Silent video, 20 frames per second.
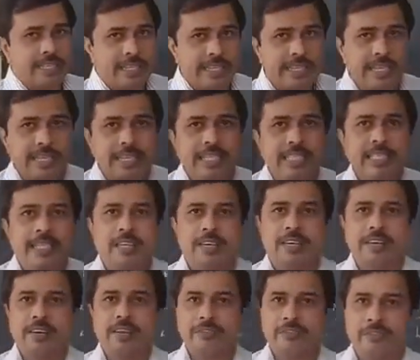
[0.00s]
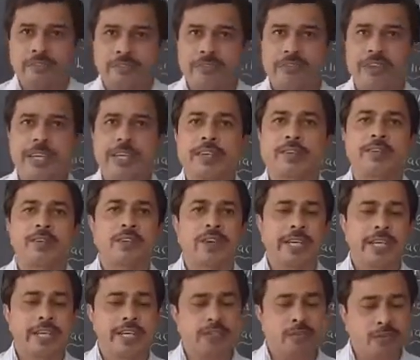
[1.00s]
it
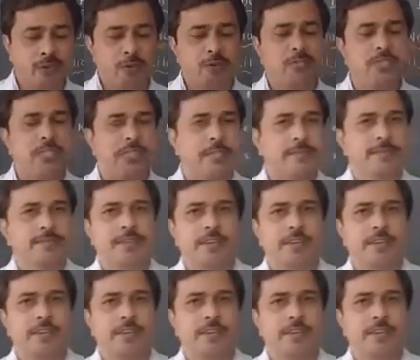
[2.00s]
is fused